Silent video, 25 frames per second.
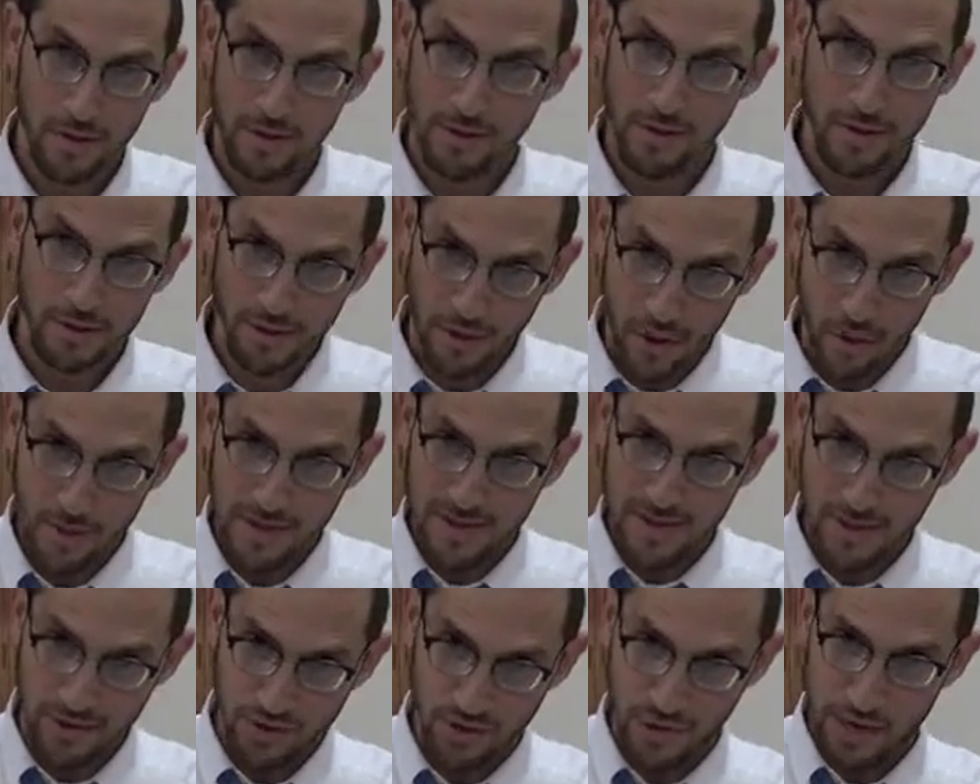There's
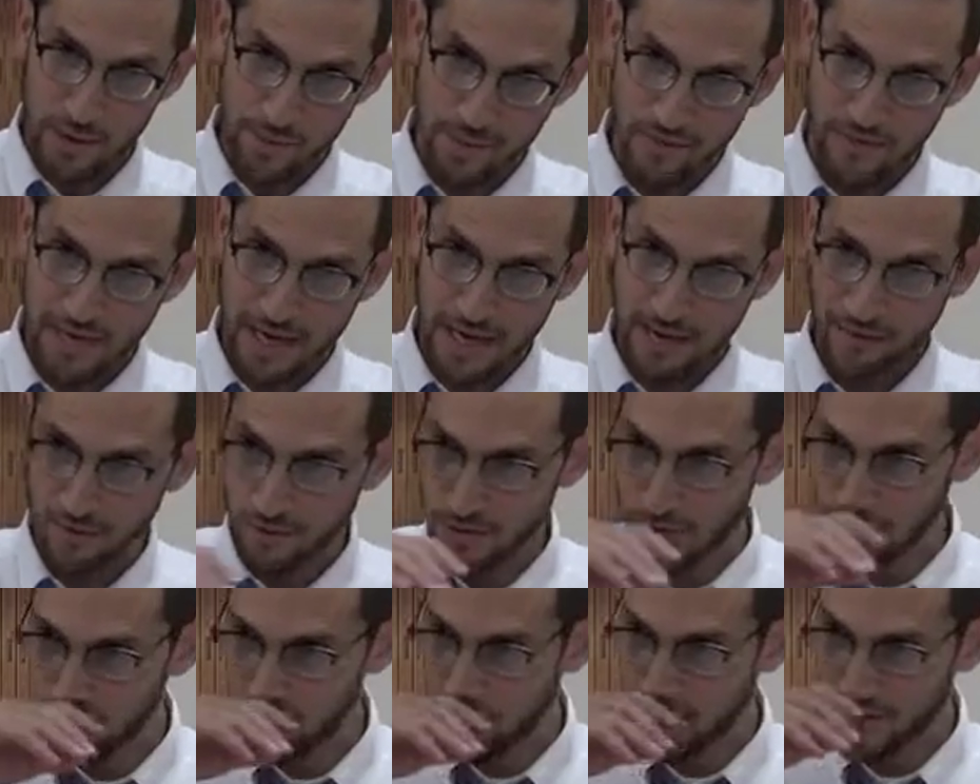always a certain number of
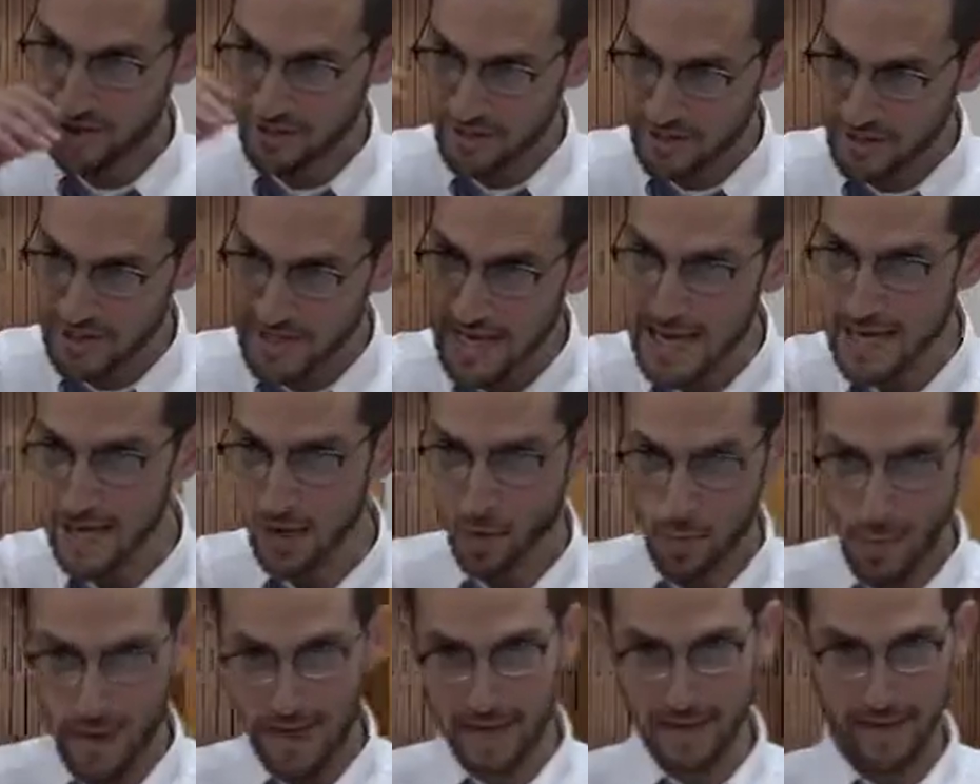candles. One doesn't take
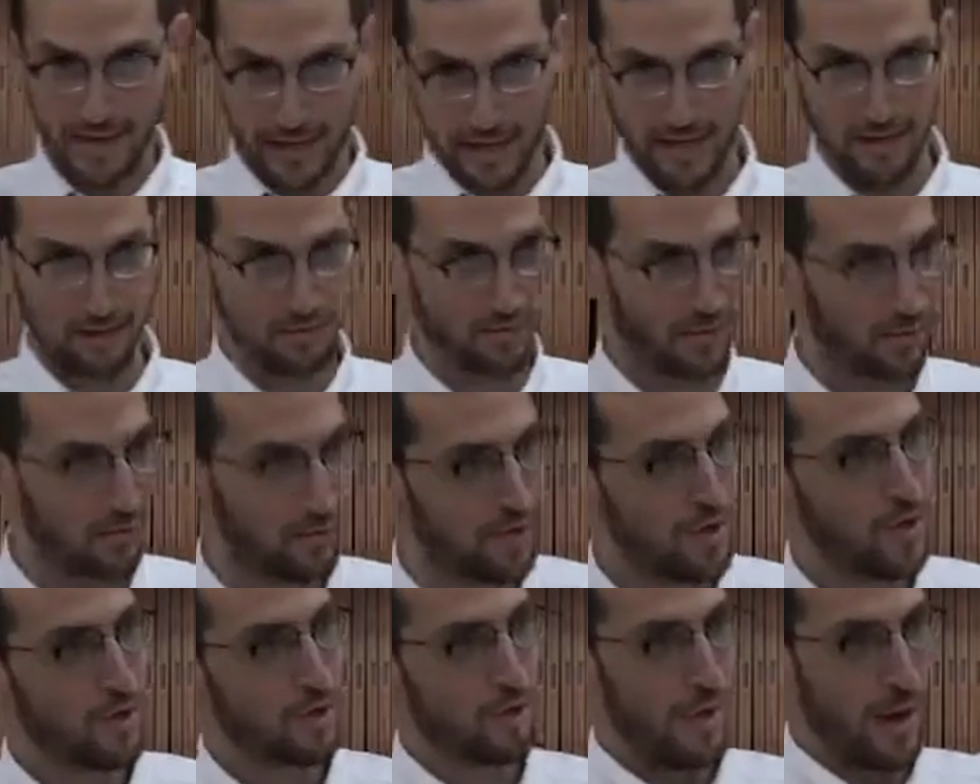away a candle,
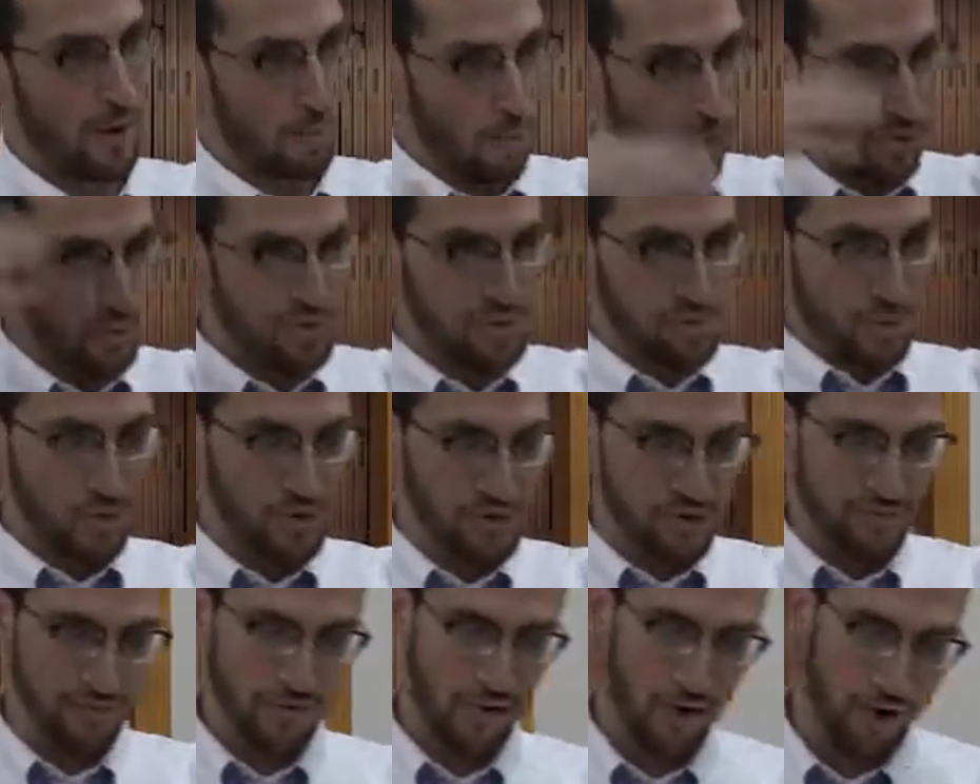right? One was
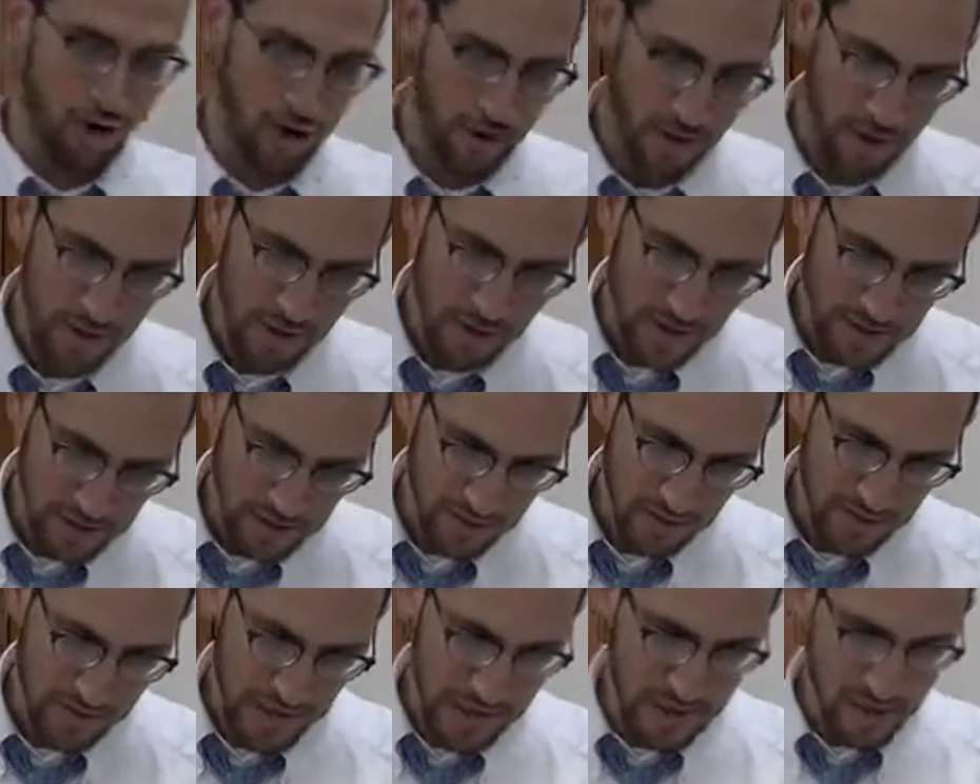Mosif Or,
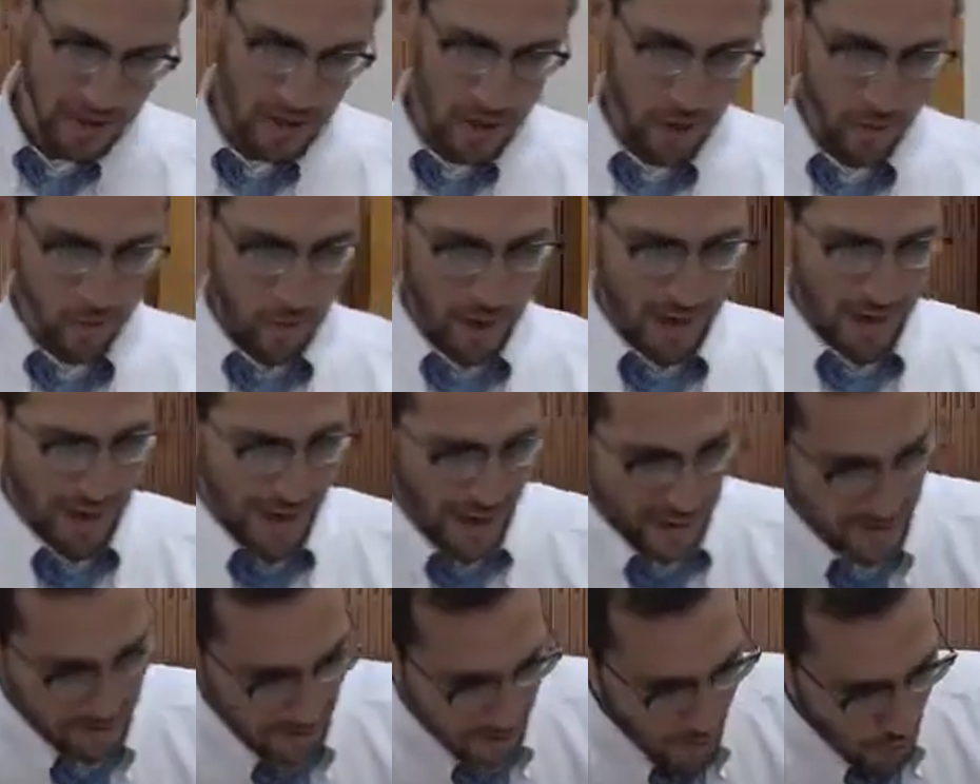so then one
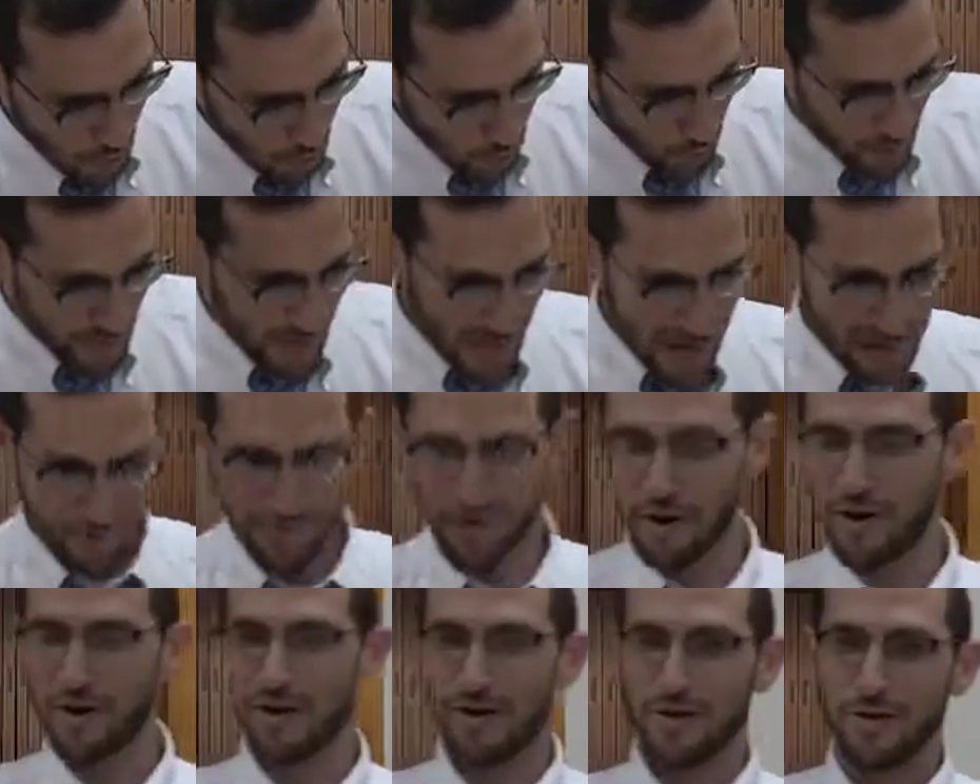has it. Would
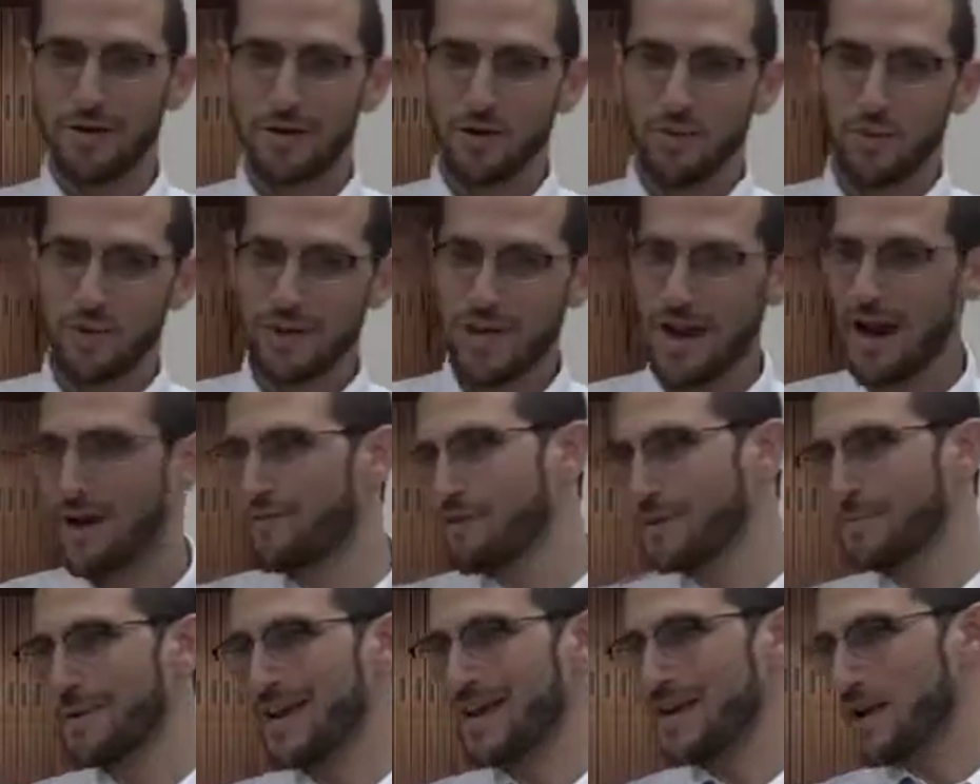there
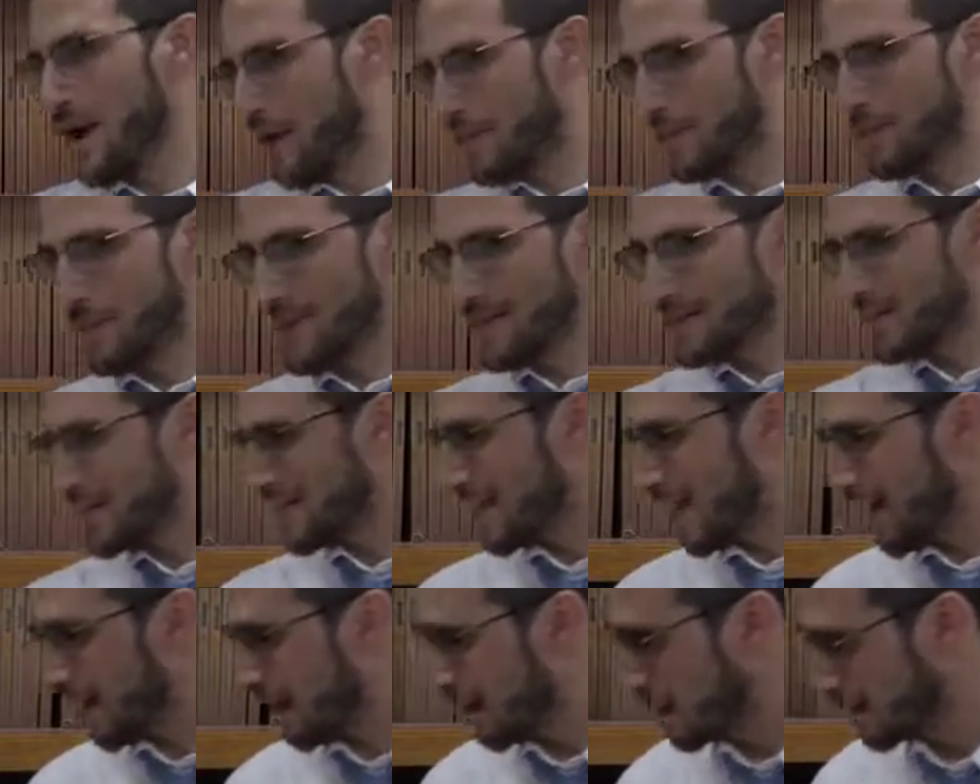ever be another reason
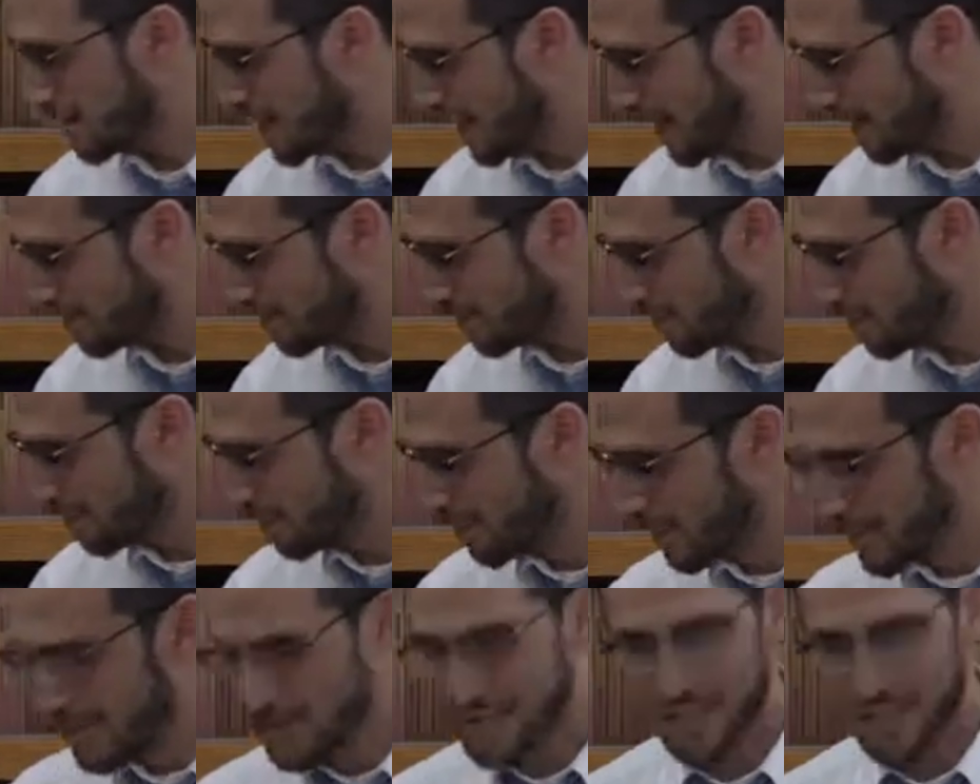to add on a candle?